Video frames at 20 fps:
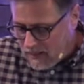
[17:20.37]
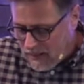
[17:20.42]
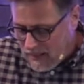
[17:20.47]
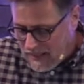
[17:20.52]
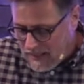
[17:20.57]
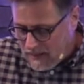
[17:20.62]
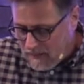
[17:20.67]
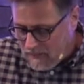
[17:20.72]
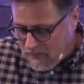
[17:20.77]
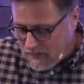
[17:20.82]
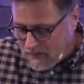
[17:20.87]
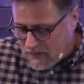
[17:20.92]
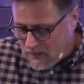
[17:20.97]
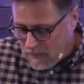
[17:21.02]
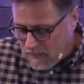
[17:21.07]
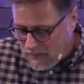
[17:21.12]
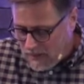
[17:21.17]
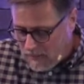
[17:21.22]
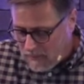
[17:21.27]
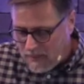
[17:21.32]
light of this
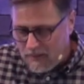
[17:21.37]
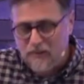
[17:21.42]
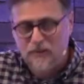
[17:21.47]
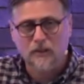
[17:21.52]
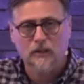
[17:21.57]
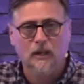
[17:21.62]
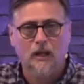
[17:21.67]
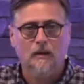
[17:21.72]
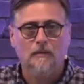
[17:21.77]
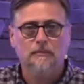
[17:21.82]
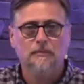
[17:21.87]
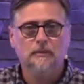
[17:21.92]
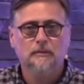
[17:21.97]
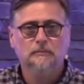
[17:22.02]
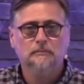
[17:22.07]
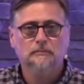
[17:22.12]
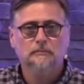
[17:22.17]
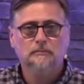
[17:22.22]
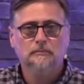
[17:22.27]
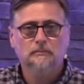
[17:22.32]
commandment to love.
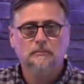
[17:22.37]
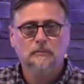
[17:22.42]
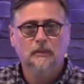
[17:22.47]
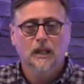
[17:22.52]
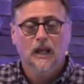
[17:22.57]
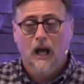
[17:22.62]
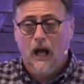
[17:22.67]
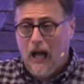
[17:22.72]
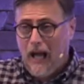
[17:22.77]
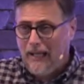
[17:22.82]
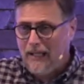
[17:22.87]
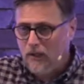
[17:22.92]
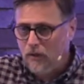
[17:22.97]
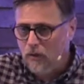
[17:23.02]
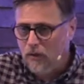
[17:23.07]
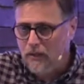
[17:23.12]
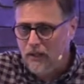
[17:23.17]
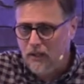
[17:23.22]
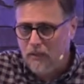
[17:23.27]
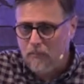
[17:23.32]
I can
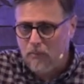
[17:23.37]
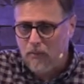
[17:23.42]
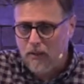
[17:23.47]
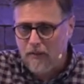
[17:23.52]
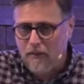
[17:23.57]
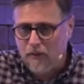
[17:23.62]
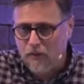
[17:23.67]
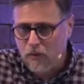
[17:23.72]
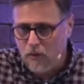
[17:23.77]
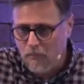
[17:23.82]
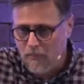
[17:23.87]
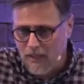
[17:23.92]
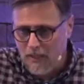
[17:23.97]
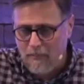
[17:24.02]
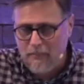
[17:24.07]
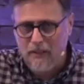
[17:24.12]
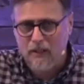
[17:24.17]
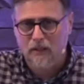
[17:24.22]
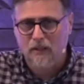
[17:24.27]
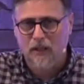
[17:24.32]
look at a brother who
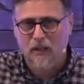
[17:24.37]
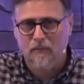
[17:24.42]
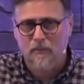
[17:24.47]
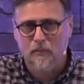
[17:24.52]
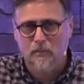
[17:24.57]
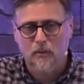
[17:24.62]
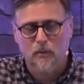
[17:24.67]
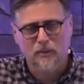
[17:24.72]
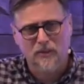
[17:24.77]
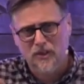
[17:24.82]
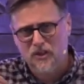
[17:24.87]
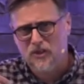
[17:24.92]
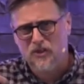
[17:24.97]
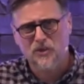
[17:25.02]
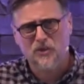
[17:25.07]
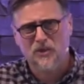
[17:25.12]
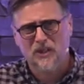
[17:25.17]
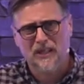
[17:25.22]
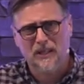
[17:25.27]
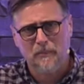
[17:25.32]
might be unlovable, which is
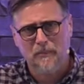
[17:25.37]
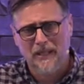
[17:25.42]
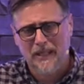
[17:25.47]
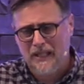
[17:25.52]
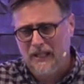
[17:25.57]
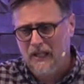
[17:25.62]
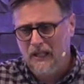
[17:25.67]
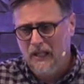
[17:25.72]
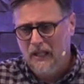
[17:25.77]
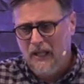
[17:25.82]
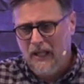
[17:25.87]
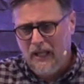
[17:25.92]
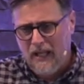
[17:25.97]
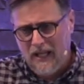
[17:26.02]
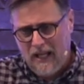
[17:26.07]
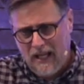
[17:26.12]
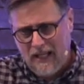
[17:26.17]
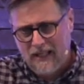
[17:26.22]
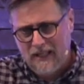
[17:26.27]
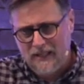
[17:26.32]
usually me,
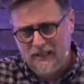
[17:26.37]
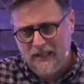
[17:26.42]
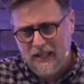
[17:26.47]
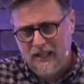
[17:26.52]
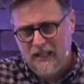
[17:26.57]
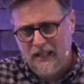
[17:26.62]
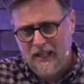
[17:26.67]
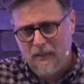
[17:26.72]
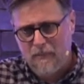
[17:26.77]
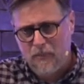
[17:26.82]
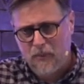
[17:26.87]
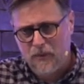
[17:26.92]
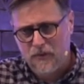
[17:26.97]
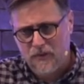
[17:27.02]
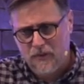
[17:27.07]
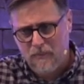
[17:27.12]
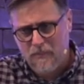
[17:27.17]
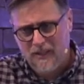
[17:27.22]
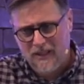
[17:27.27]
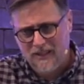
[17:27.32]
and I can say to that
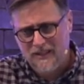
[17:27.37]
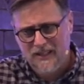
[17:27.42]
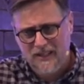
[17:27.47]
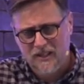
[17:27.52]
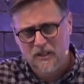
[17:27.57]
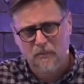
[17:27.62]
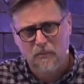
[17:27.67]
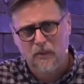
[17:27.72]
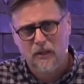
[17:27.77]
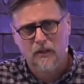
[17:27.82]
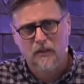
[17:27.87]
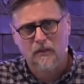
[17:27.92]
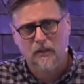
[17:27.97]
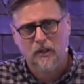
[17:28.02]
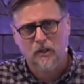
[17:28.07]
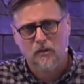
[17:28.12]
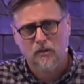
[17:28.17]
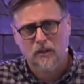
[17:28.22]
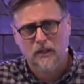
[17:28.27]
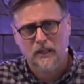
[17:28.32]
person, because he's a brother
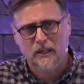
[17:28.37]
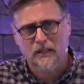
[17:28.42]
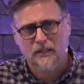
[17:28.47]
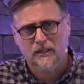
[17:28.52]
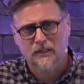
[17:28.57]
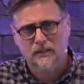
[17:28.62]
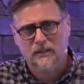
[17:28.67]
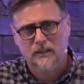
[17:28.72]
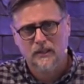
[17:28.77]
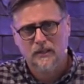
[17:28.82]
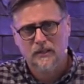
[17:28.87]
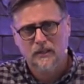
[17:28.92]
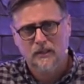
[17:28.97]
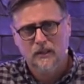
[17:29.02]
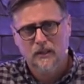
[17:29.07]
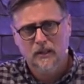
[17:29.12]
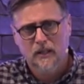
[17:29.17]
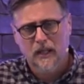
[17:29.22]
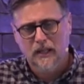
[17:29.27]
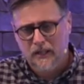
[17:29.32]
in Christ
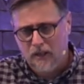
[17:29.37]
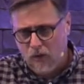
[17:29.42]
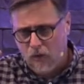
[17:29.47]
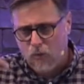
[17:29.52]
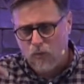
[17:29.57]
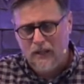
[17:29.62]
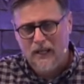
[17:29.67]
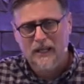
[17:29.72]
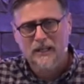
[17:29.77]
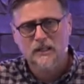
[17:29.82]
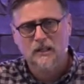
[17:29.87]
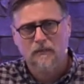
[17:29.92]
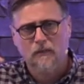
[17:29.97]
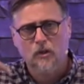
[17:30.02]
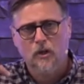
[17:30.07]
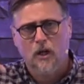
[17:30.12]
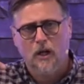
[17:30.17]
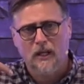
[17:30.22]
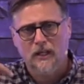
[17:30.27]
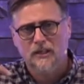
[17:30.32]
and the grace of
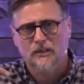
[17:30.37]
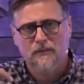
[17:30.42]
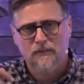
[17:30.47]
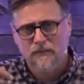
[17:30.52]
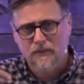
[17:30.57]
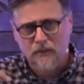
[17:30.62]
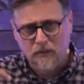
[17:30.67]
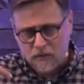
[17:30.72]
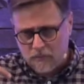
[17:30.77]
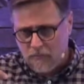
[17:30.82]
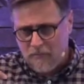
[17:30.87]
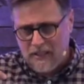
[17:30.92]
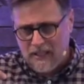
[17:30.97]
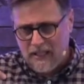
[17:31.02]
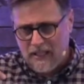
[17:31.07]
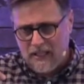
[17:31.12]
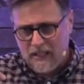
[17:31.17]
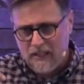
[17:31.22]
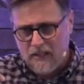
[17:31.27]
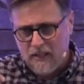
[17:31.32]
God has filled
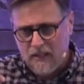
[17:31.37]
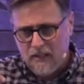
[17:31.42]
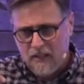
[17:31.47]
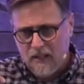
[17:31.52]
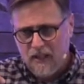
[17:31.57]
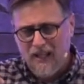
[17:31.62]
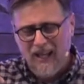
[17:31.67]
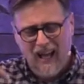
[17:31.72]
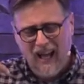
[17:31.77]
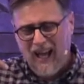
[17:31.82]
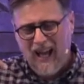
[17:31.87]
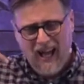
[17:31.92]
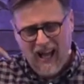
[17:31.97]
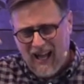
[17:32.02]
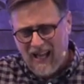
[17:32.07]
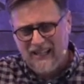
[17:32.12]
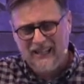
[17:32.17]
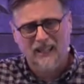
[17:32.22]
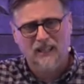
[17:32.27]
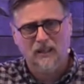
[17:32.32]
me,
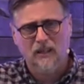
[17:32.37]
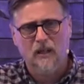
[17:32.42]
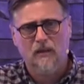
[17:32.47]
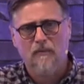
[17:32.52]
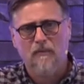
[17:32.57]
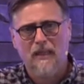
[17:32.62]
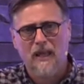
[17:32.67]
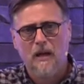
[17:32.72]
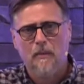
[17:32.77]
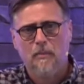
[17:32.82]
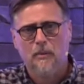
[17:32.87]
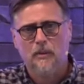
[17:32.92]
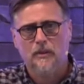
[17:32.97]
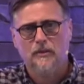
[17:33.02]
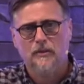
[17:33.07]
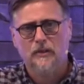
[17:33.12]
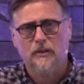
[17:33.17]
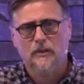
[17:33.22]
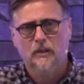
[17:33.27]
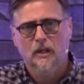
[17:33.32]
I can love that
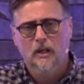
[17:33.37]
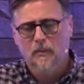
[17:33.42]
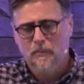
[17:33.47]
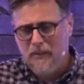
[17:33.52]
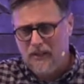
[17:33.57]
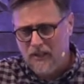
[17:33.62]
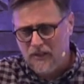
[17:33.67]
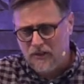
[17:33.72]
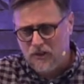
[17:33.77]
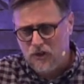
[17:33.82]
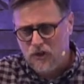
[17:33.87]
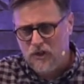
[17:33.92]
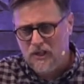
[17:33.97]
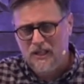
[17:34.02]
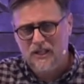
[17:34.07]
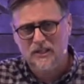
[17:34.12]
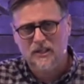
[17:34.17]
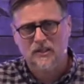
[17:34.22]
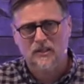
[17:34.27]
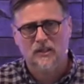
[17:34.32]
person because
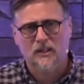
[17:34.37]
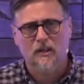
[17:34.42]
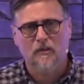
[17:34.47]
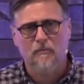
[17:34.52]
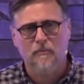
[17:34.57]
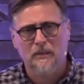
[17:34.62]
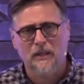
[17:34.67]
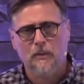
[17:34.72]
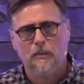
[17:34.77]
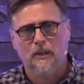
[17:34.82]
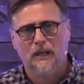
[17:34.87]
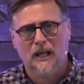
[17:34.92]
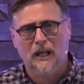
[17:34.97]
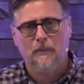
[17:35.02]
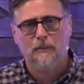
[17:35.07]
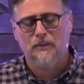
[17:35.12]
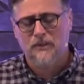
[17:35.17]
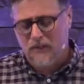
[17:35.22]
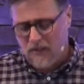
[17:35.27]
Jesus loved me when I was